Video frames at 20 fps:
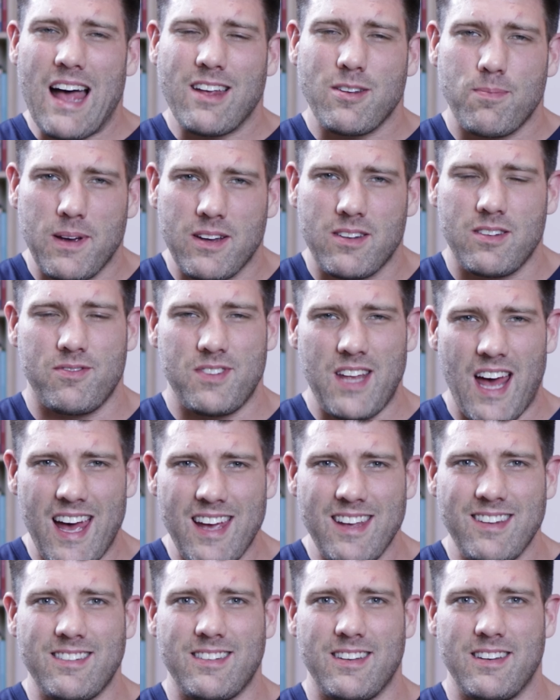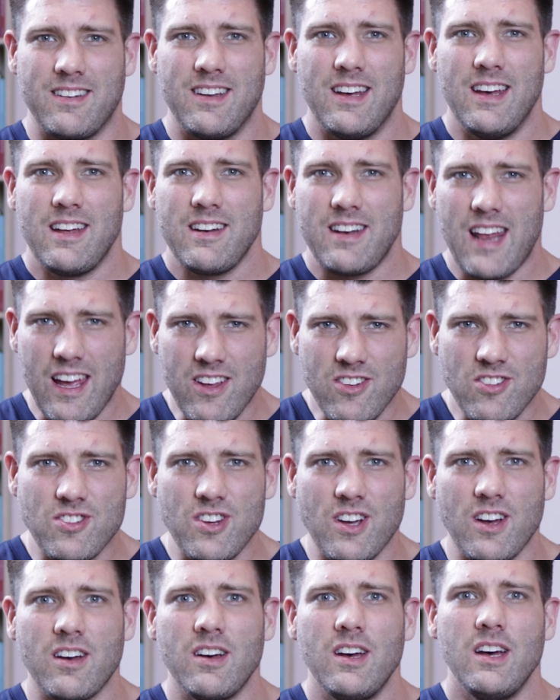aspects of taste and
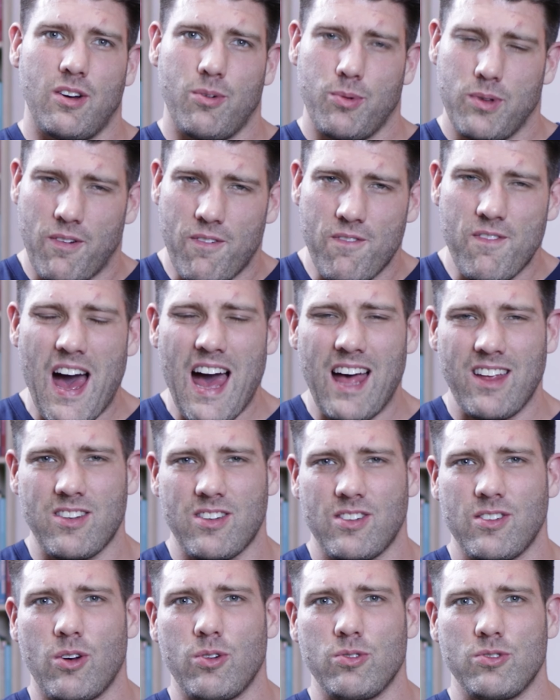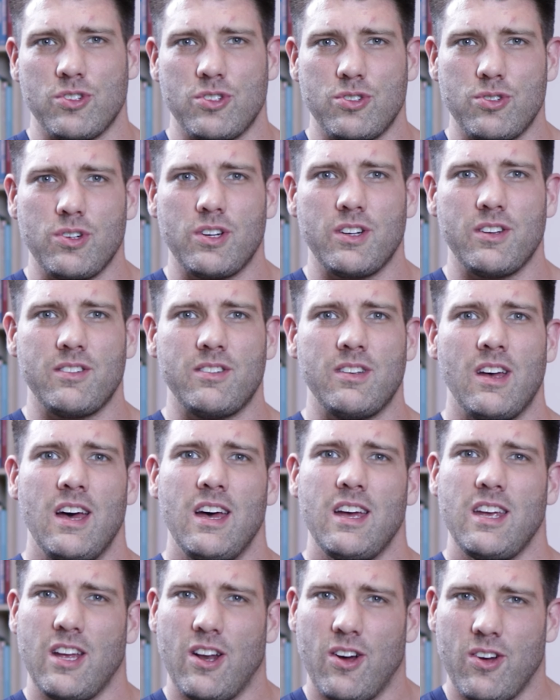texture, you know, with the fat, salt, and sugars,
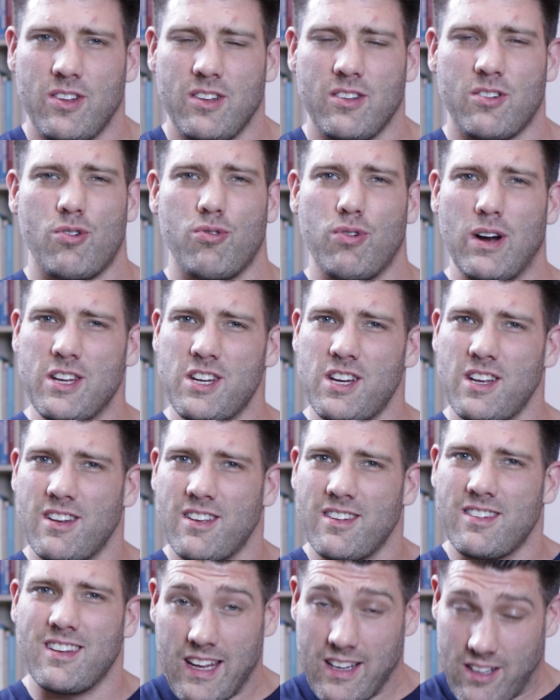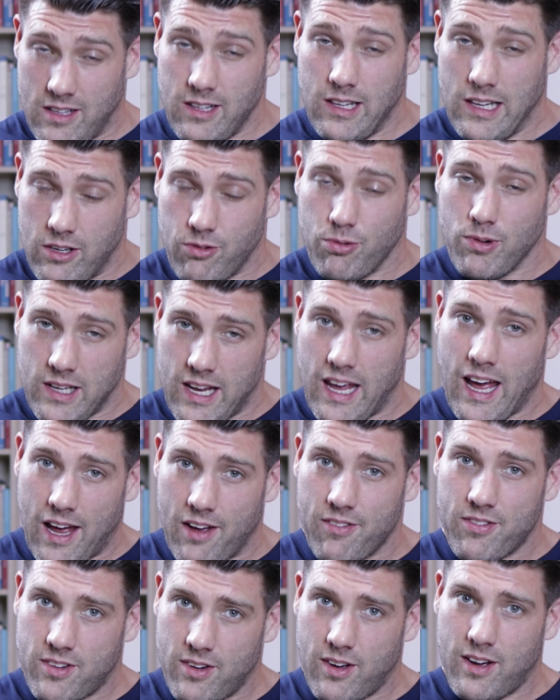you know, and crunchiness. They literally
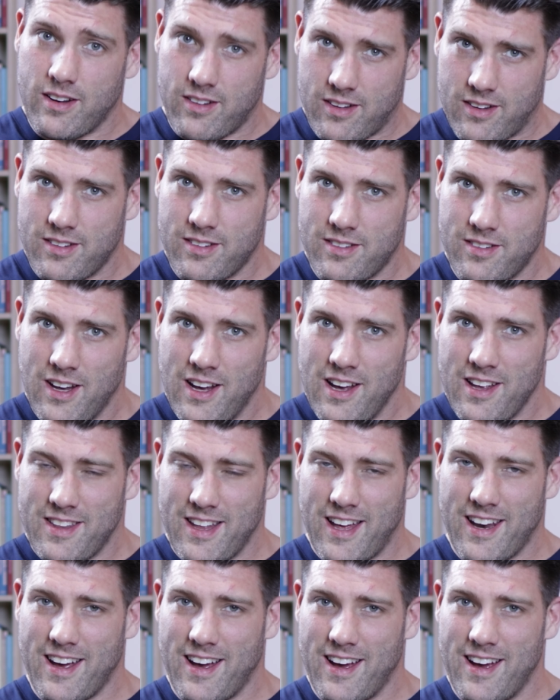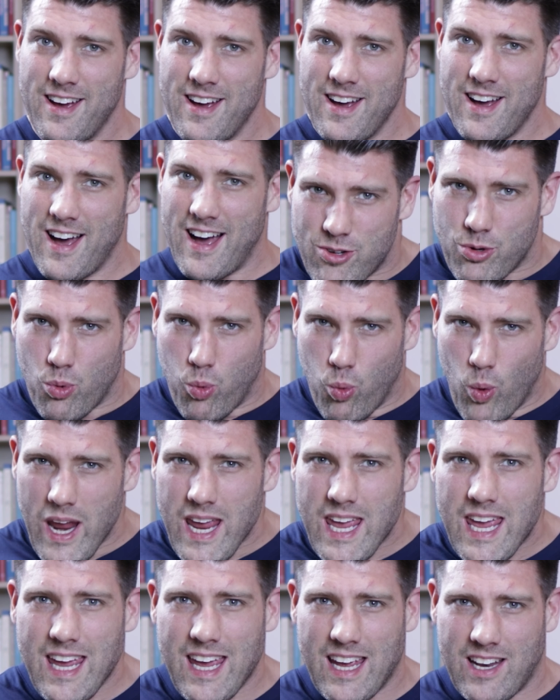have scientists that are
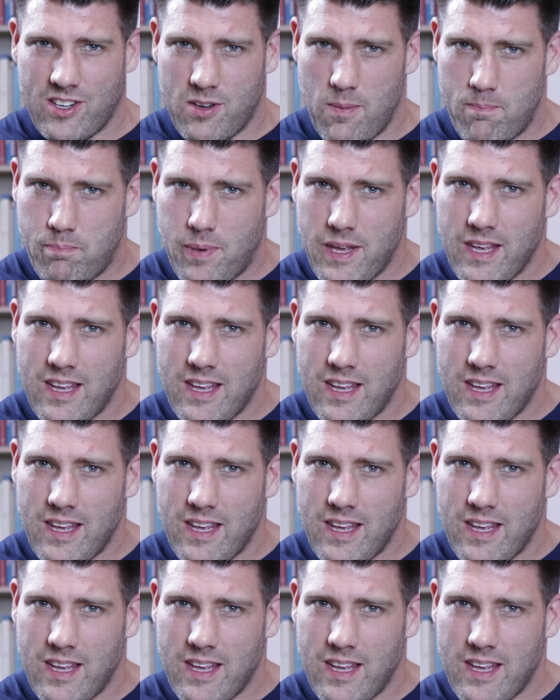tweaking it to